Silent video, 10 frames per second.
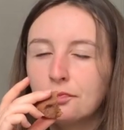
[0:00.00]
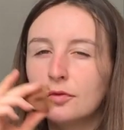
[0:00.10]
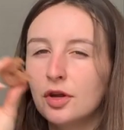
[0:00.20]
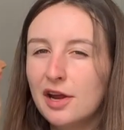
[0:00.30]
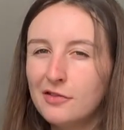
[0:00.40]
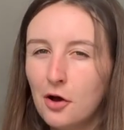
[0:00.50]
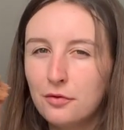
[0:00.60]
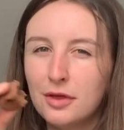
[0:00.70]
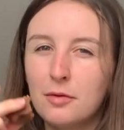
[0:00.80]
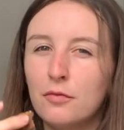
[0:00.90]
I'm gonna have the
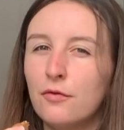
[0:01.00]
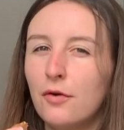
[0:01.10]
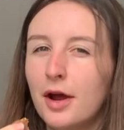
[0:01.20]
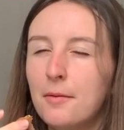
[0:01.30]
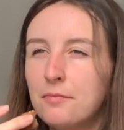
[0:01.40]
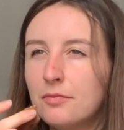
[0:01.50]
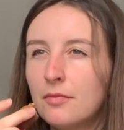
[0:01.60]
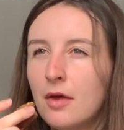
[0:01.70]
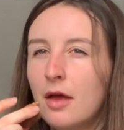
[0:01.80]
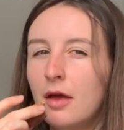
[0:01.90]
whole thing before I
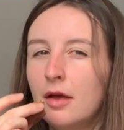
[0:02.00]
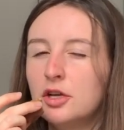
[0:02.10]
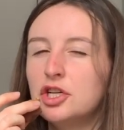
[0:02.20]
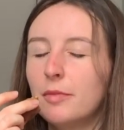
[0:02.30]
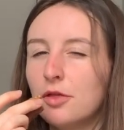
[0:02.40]
share my